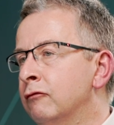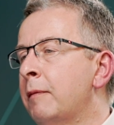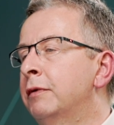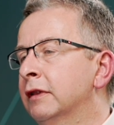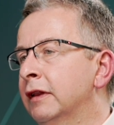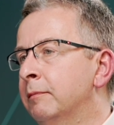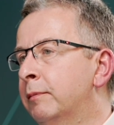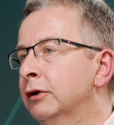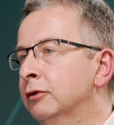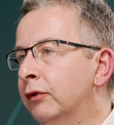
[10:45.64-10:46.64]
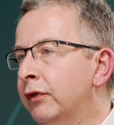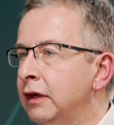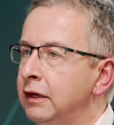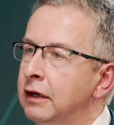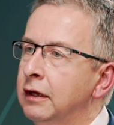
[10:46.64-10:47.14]
rapidly build
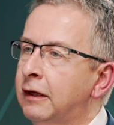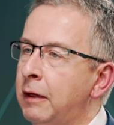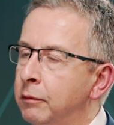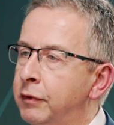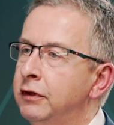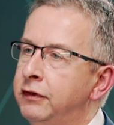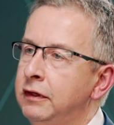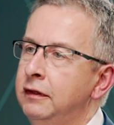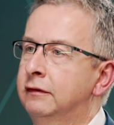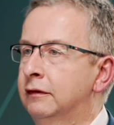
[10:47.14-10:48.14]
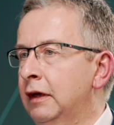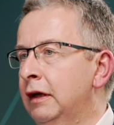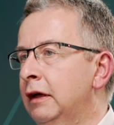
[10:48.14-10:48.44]
the capabilities,